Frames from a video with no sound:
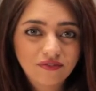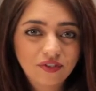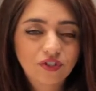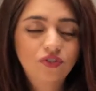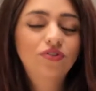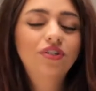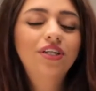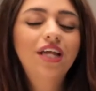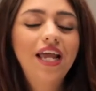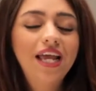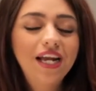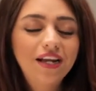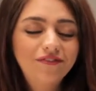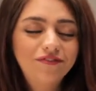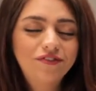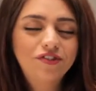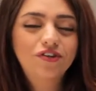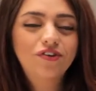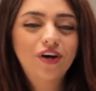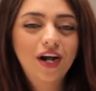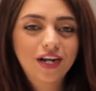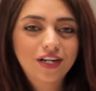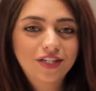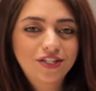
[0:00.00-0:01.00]
creative
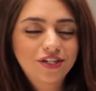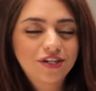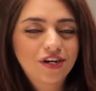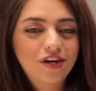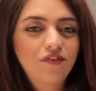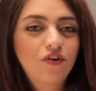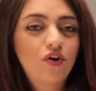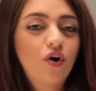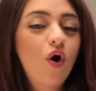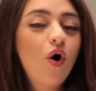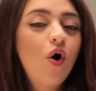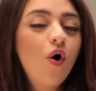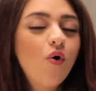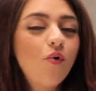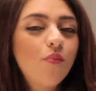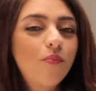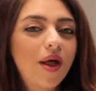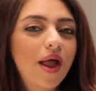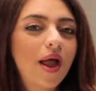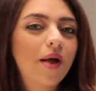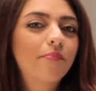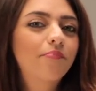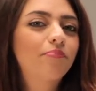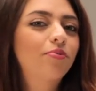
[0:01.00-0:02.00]
director of
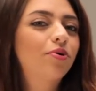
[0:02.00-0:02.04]
Kobamm